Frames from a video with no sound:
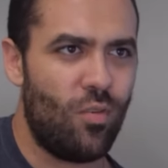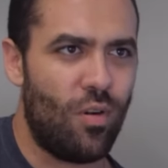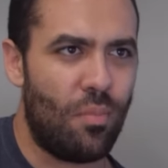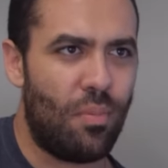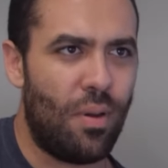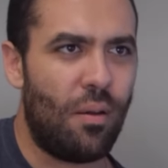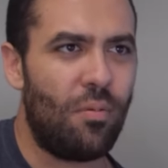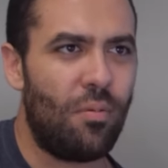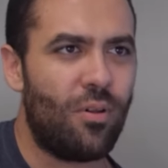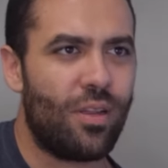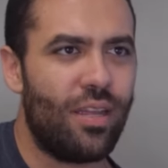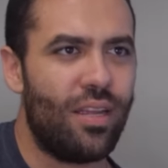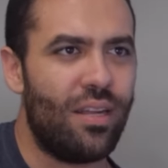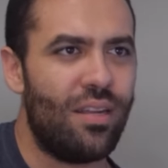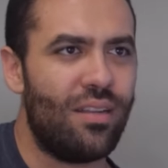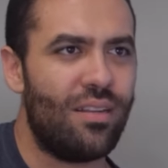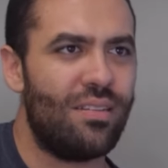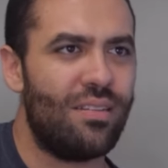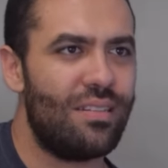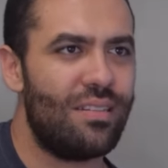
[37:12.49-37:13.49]

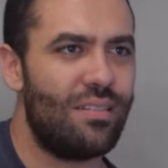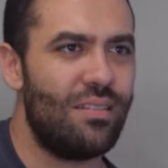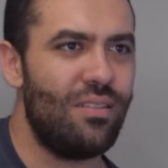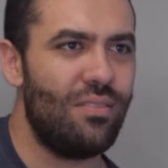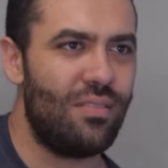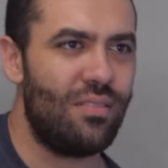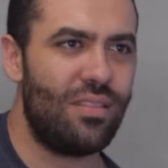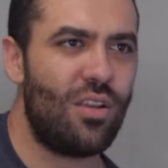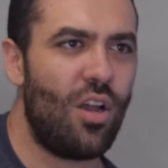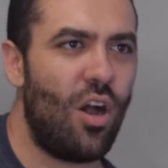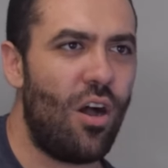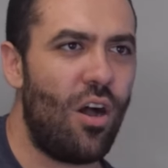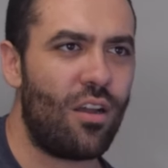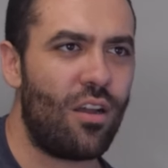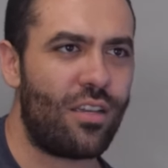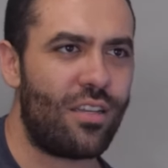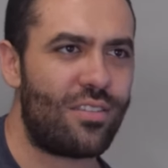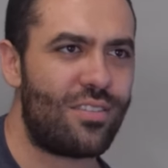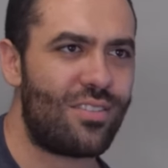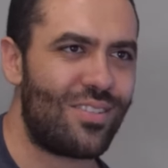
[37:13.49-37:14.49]
Republican
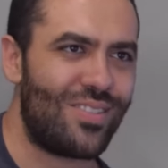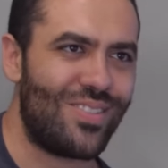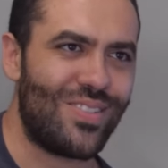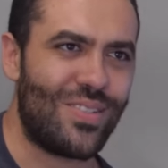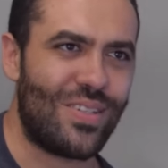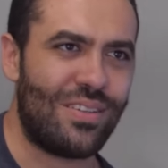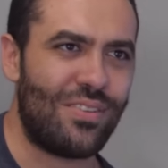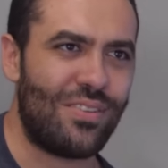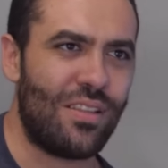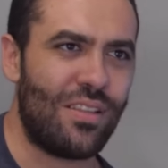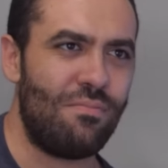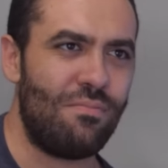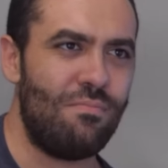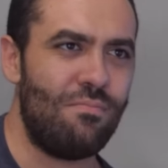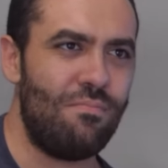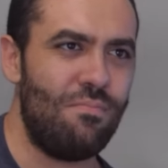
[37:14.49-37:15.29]
caucus or whatever the